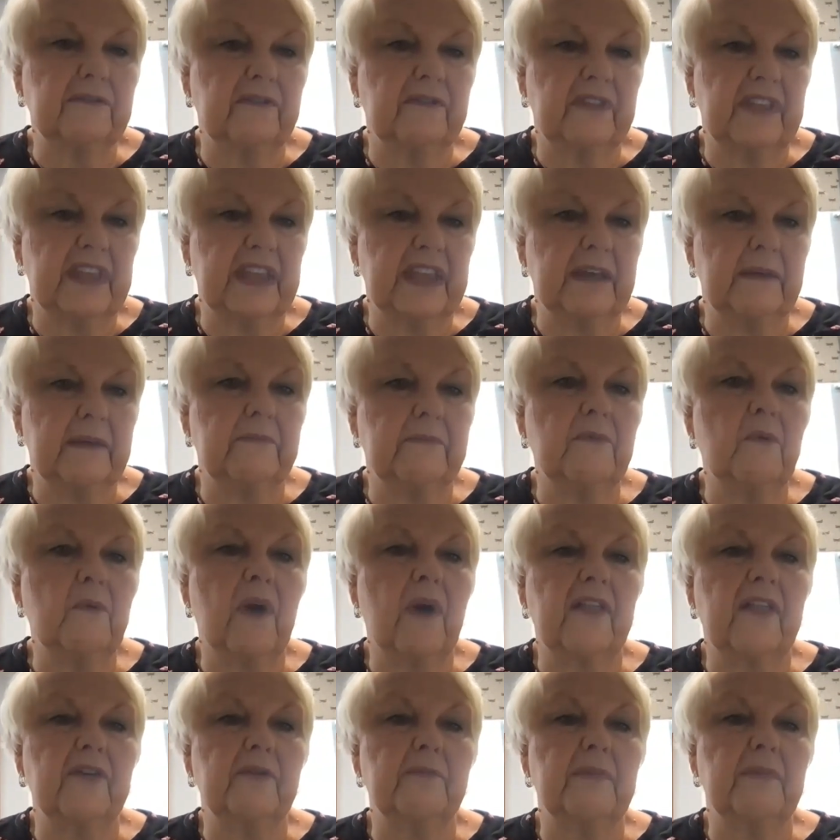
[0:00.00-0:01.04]
for them
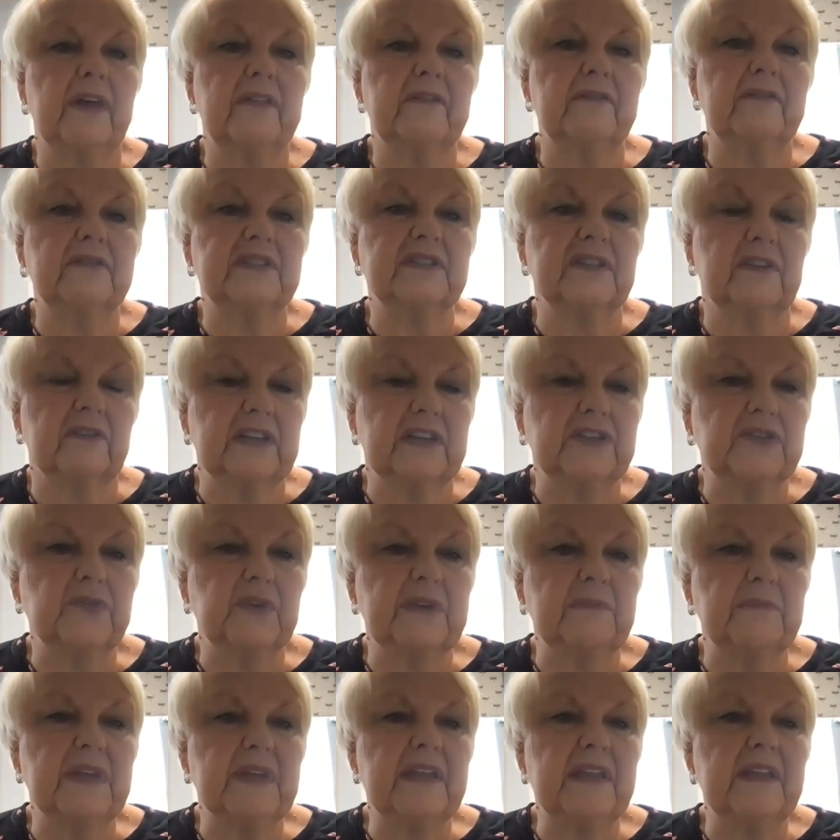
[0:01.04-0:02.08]
while their mothers are in
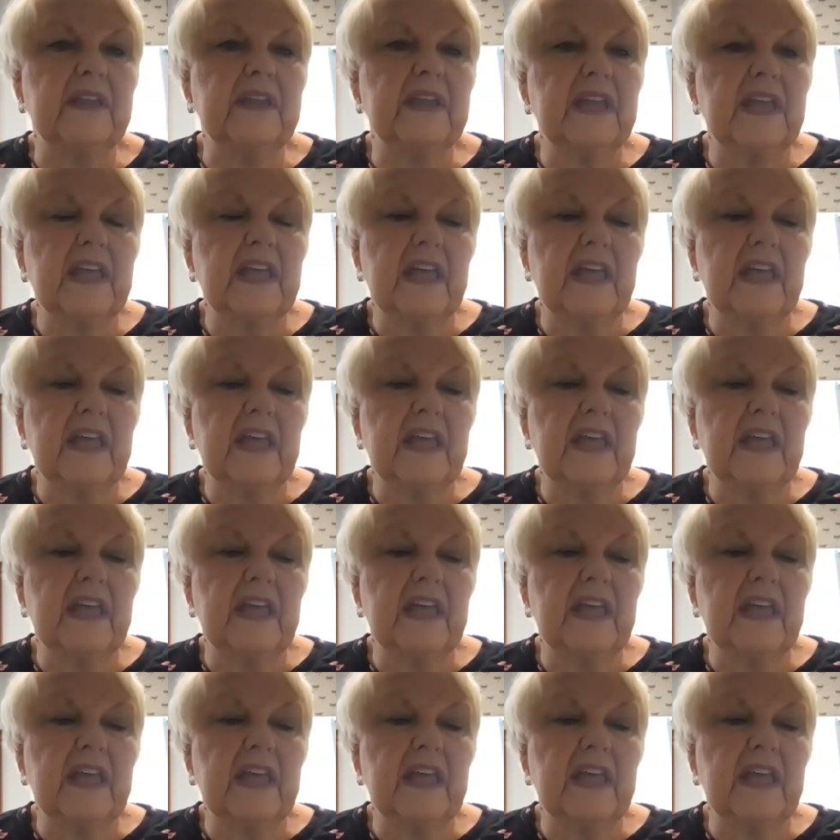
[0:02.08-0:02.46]
treatment.